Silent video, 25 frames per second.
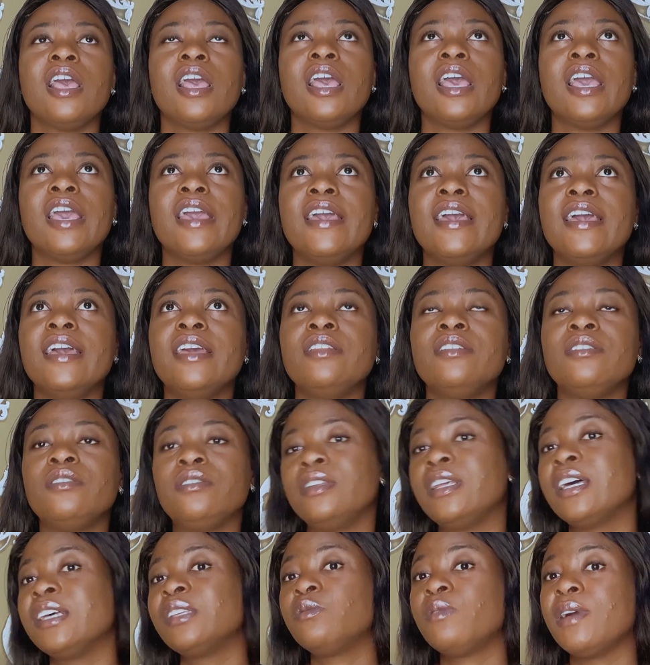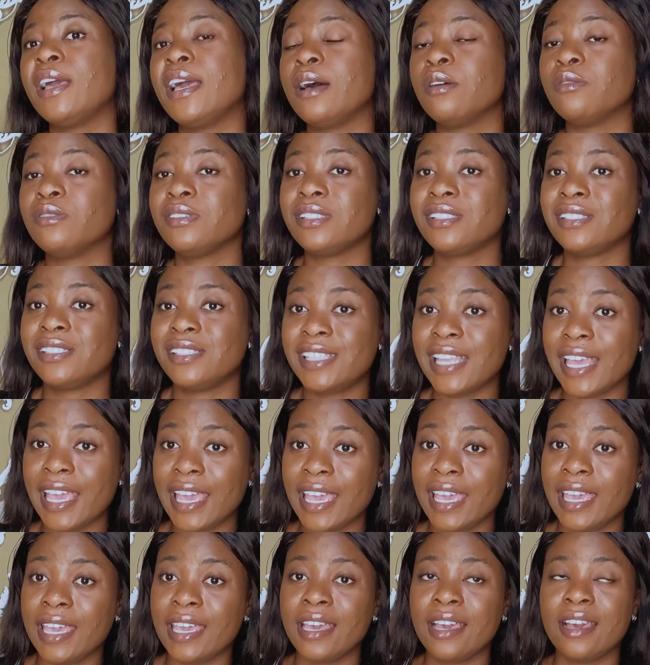And that's where I'll
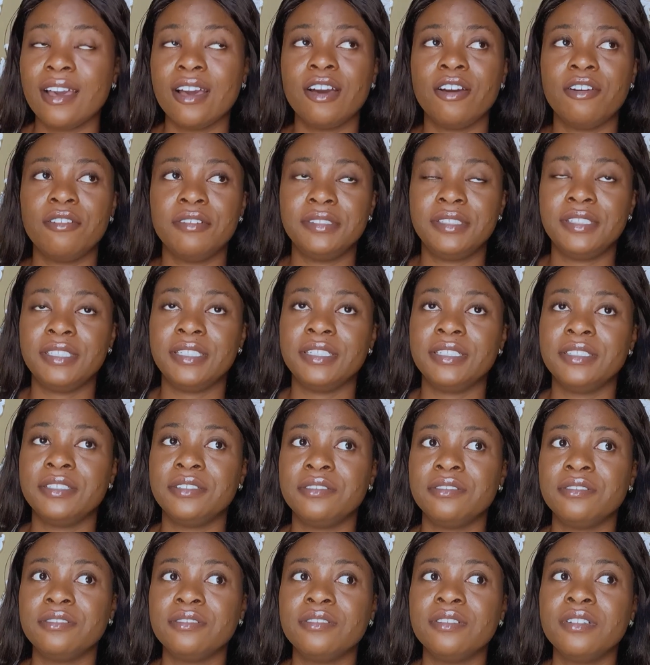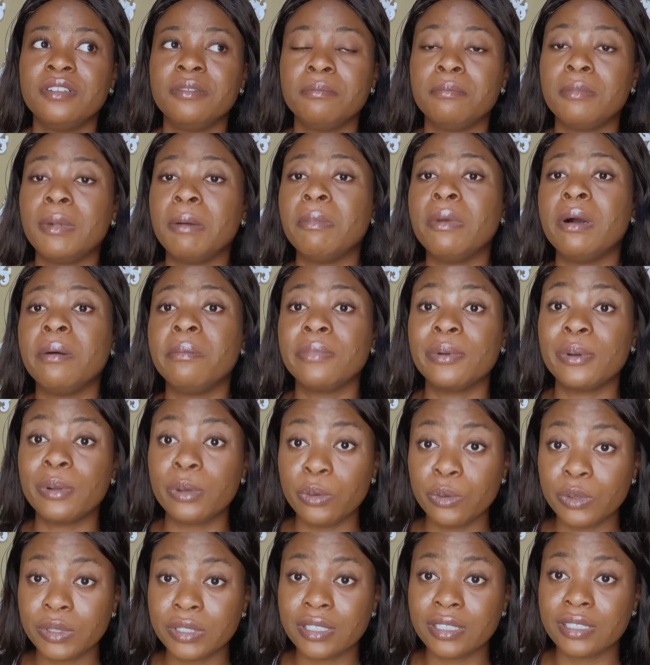stay until my mom
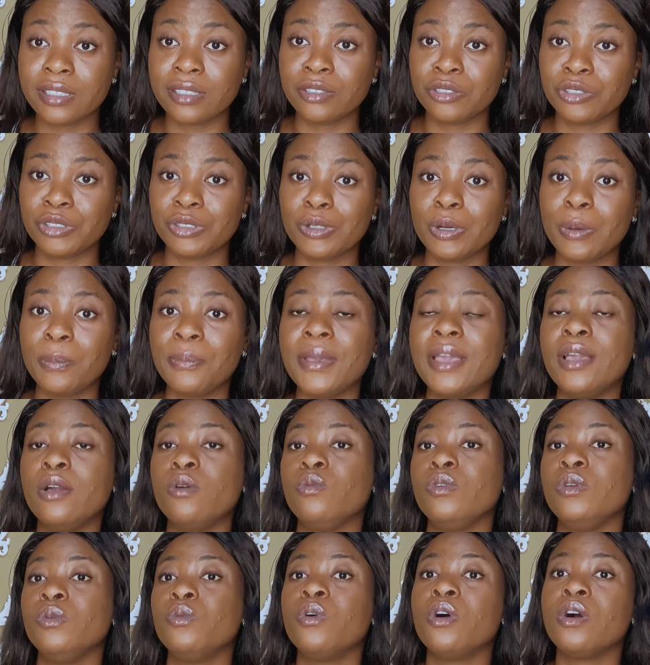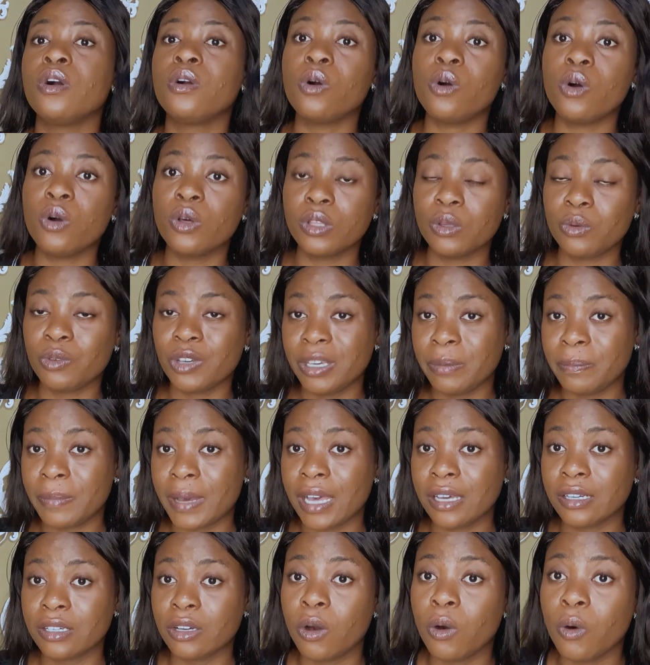closes the shop and we walk all the way
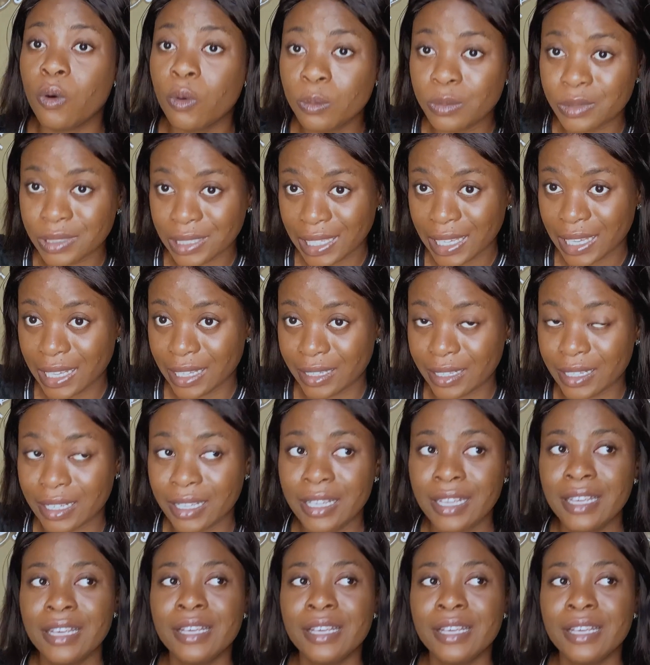back home together.